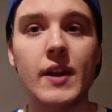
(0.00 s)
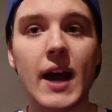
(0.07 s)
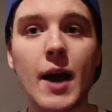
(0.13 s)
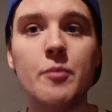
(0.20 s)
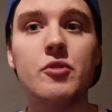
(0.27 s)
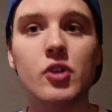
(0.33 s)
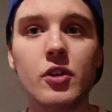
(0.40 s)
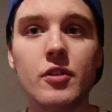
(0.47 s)
They're
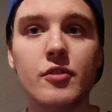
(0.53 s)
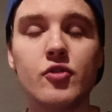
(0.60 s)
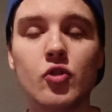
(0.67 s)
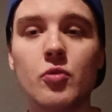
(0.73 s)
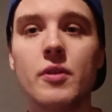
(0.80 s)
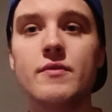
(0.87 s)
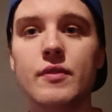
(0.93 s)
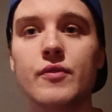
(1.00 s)
absolutely
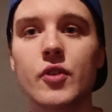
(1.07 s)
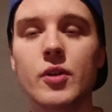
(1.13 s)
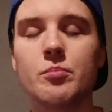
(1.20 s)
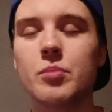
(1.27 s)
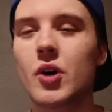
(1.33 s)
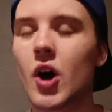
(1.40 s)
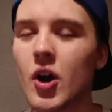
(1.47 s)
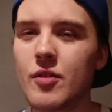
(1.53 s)
scoring for fun.
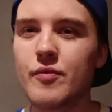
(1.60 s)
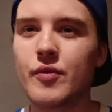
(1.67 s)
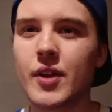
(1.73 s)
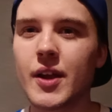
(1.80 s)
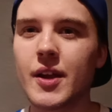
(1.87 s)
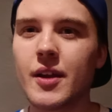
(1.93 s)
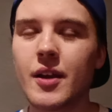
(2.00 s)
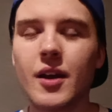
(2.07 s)
But
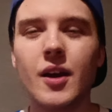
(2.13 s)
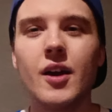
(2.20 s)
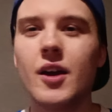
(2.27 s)
hopefully,